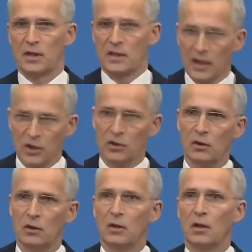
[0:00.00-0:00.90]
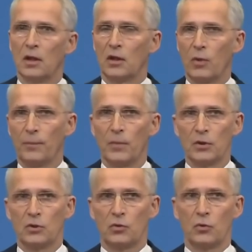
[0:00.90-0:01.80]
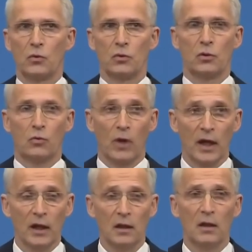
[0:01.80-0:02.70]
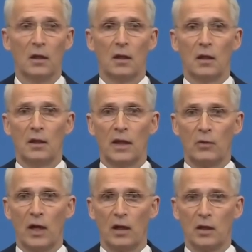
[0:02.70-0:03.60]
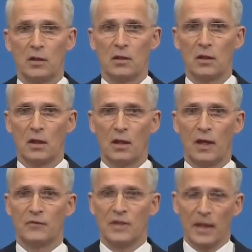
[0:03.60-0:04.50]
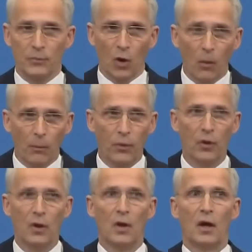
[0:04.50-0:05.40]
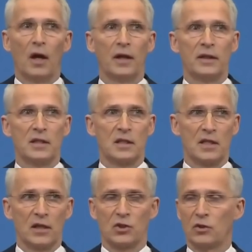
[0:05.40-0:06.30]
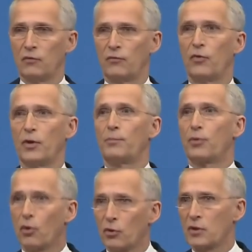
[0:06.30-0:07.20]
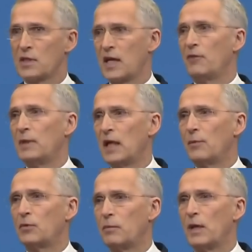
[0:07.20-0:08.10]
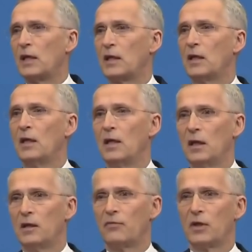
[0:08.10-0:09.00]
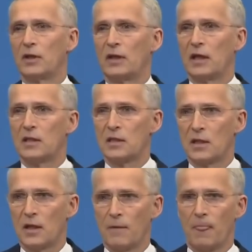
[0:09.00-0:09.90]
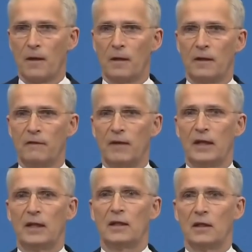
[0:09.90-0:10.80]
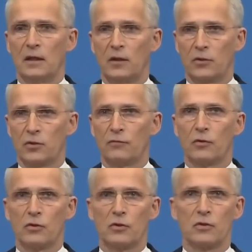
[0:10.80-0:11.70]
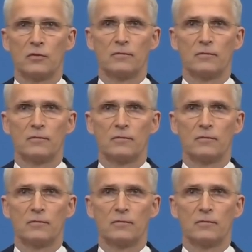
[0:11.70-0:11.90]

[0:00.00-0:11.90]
essential equipment to Ukraine. NATO allies uh, have stepped up and it's essential for the progress they have been able to make in the fight against uh, uh, the invading Russian forces.